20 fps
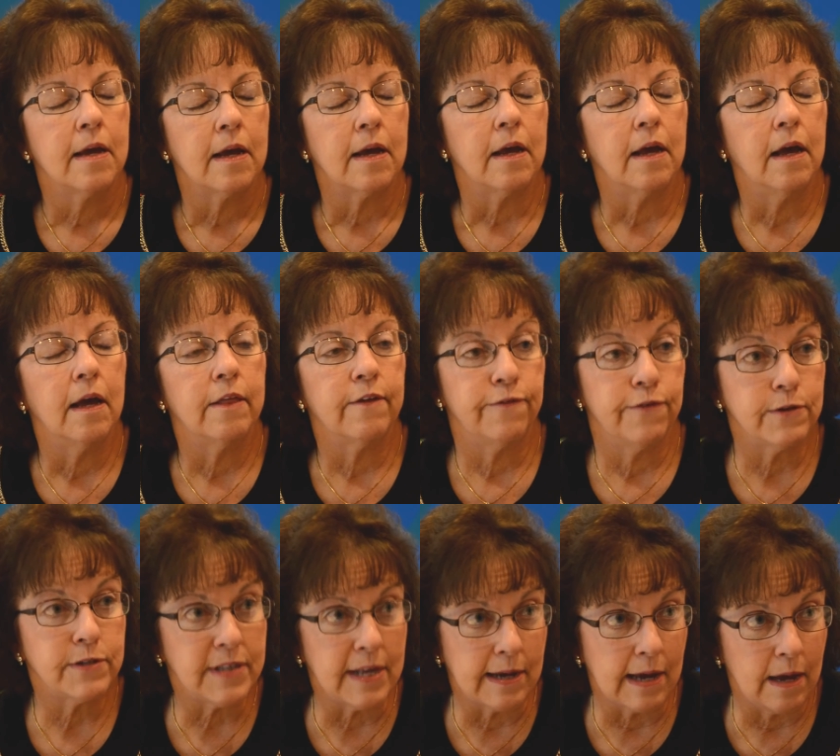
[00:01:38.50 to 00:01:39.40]
Uh, the
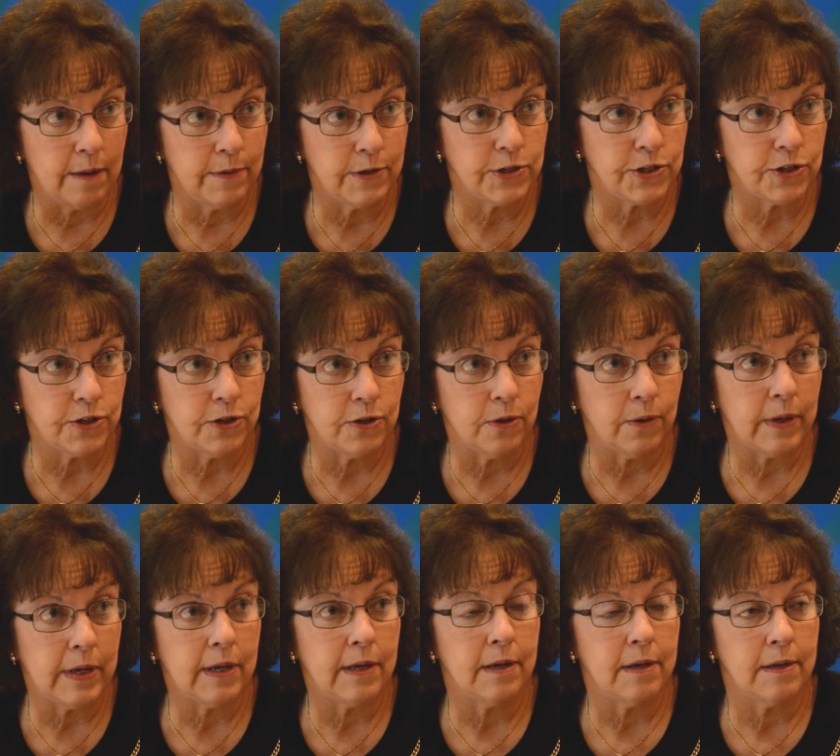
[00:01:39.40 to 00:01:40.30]
first thing I would do
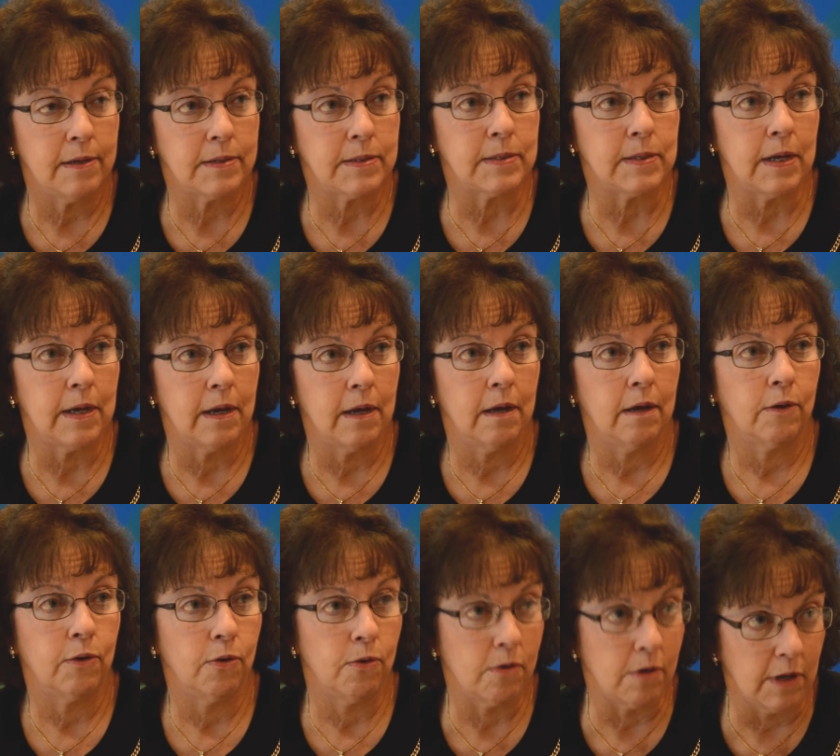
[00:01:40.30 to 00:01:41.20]
is uh,
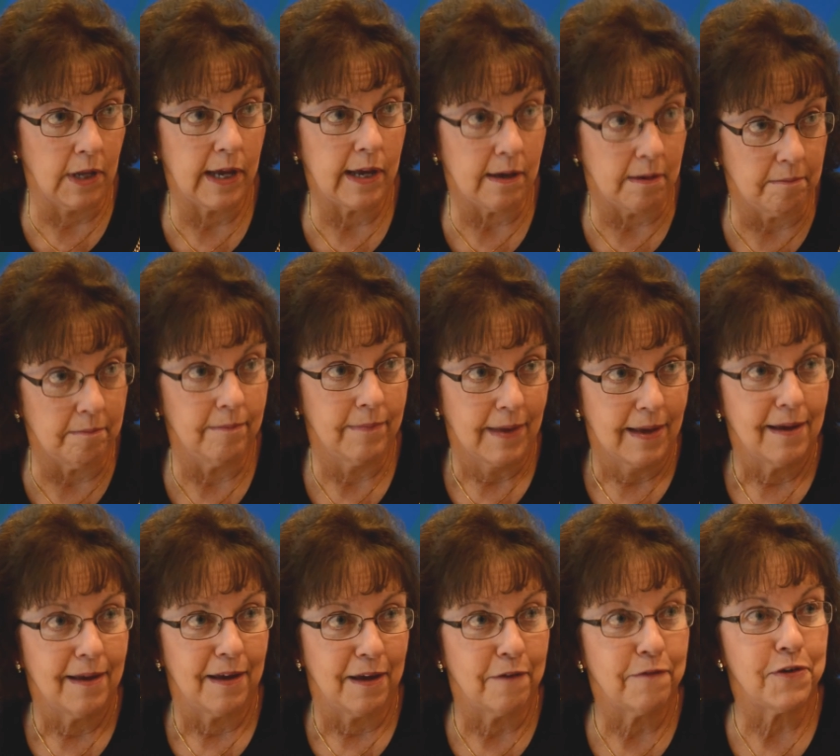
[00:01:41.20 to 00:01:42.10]
Google it
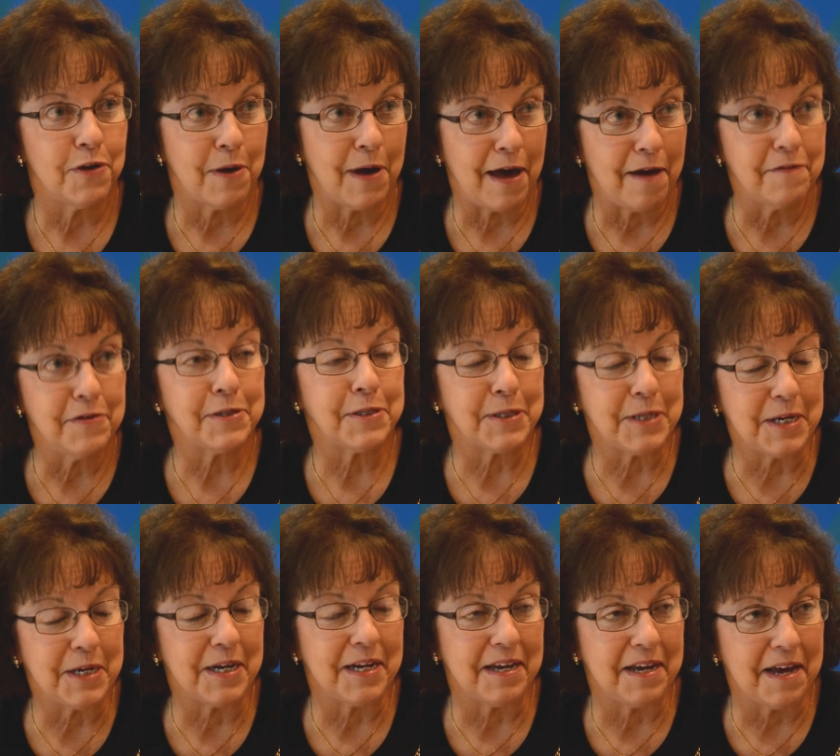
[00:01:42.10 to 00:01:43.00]
if you haven't
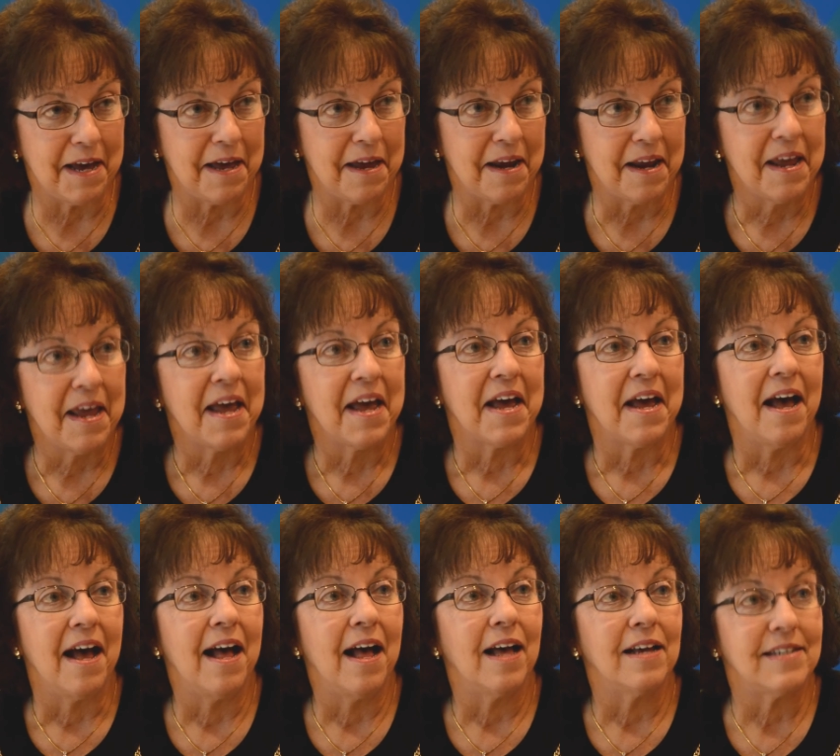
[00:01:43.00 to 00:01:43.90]
seen it yet.
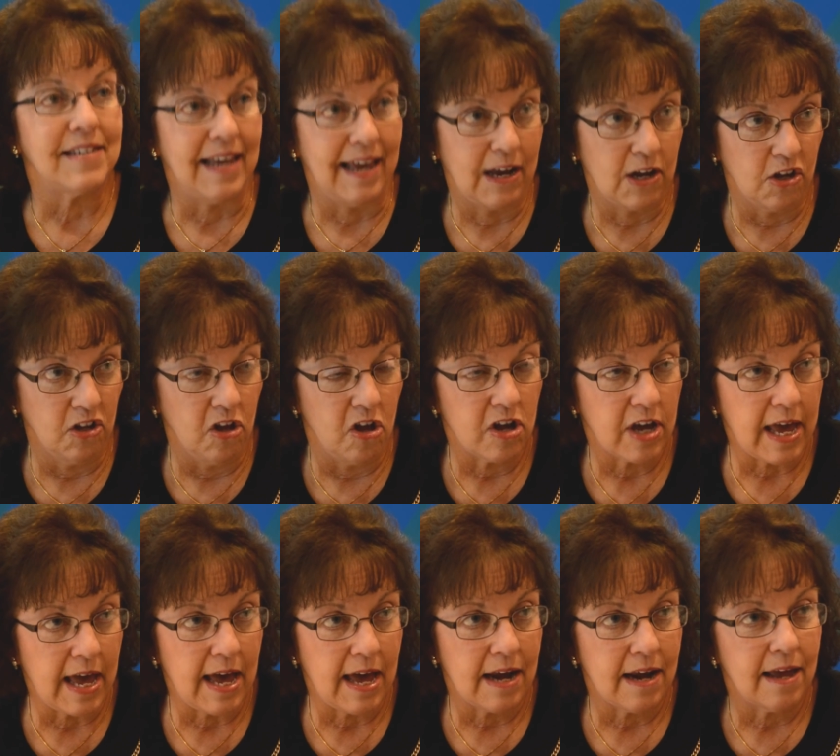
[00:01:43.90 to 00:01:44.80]
Uh, take a look
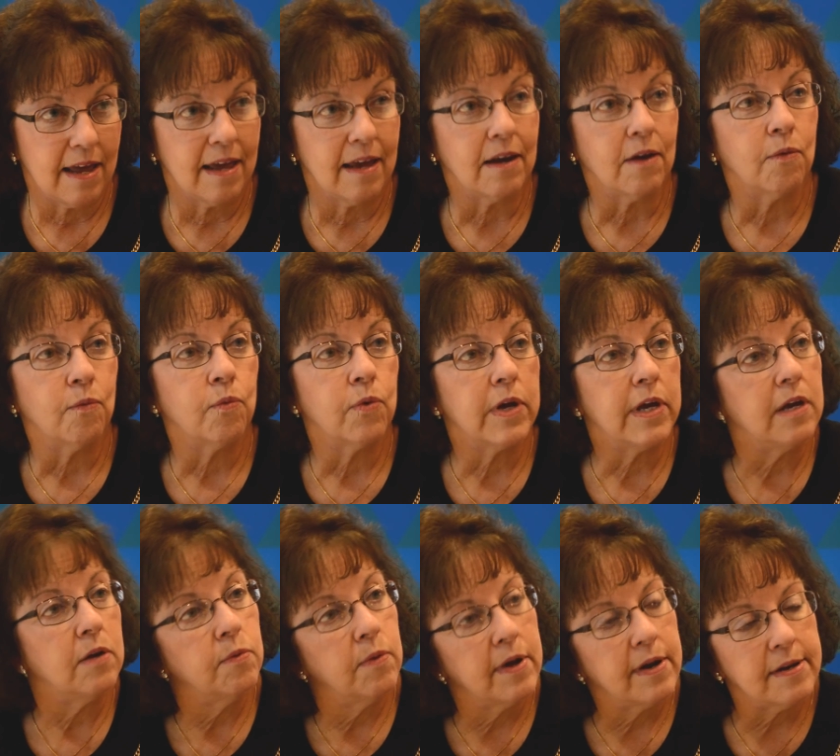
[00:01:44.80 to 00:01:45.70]
at it,
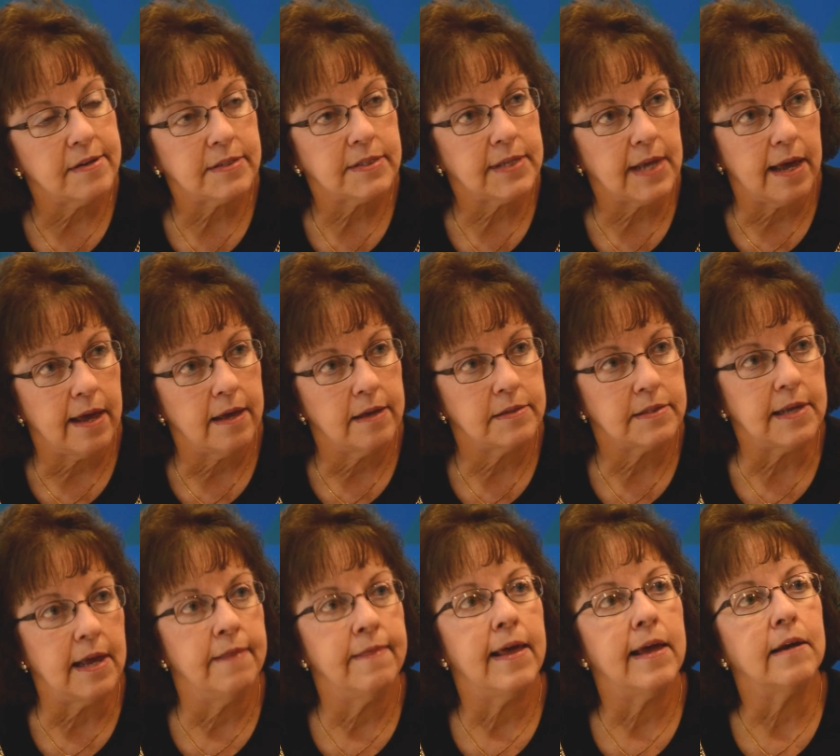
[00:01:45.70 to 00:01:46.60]
read what it says,
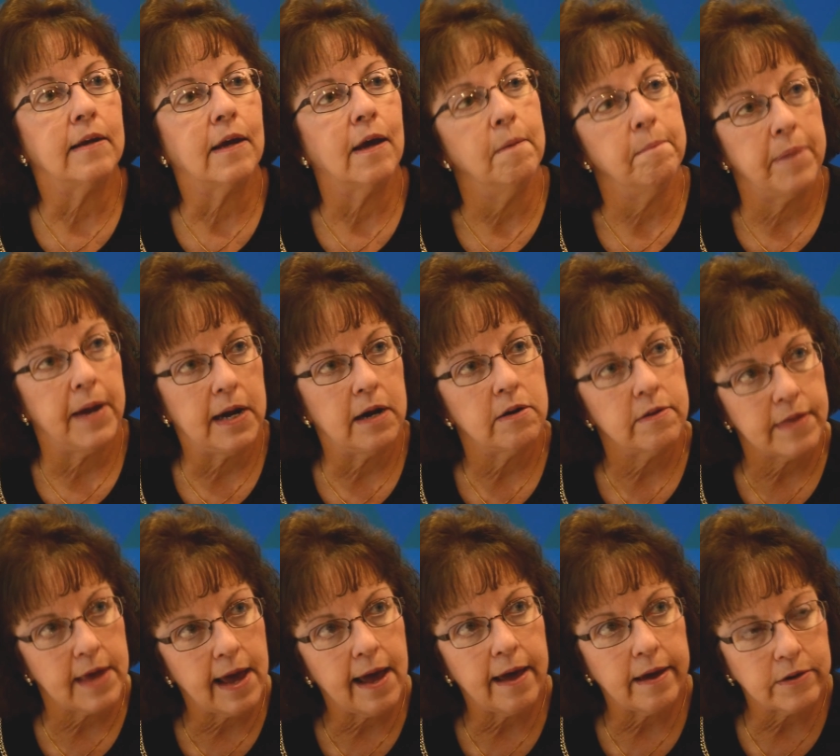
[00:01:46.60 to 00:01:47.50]
and then compare
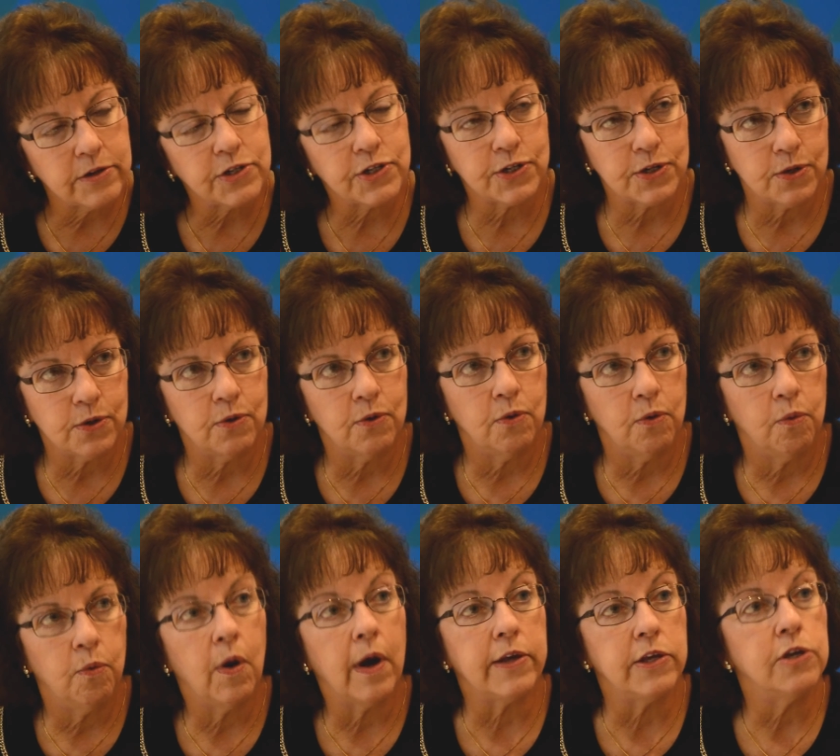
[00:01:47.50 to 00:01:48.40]
that to
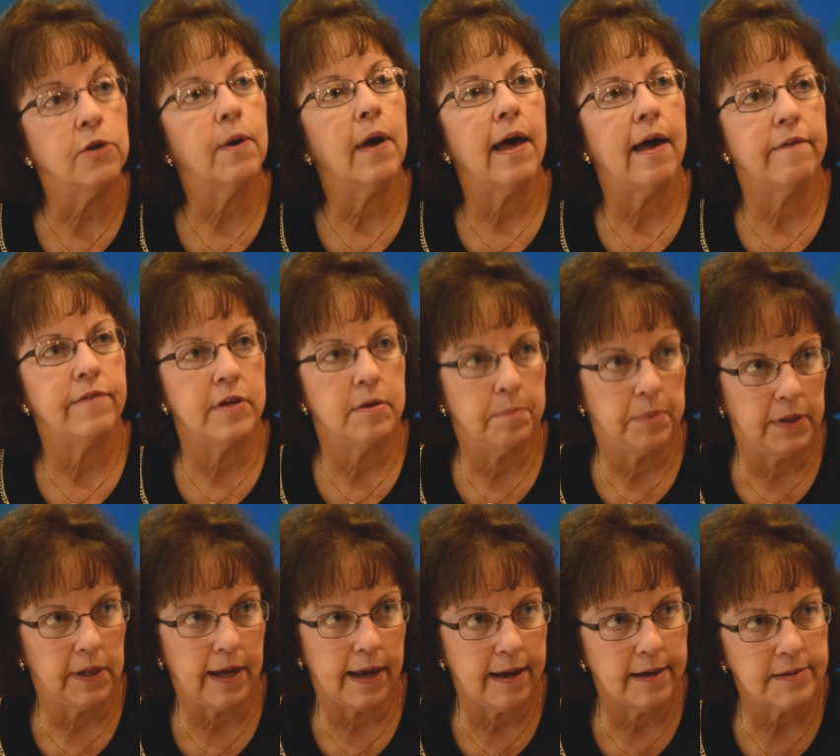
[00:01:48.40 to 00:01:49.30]
what you have in
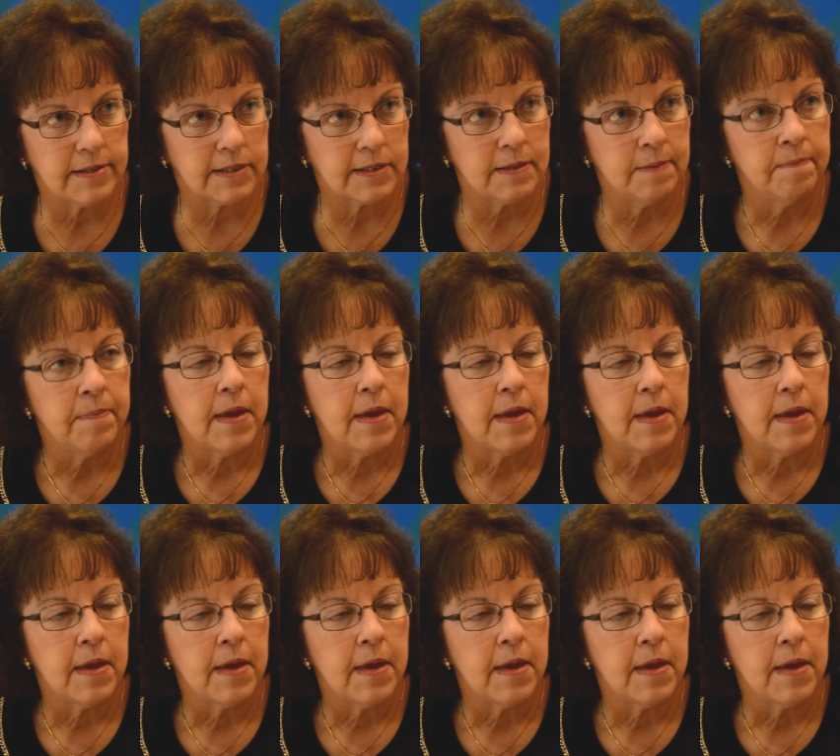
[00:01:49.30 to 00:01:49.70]
place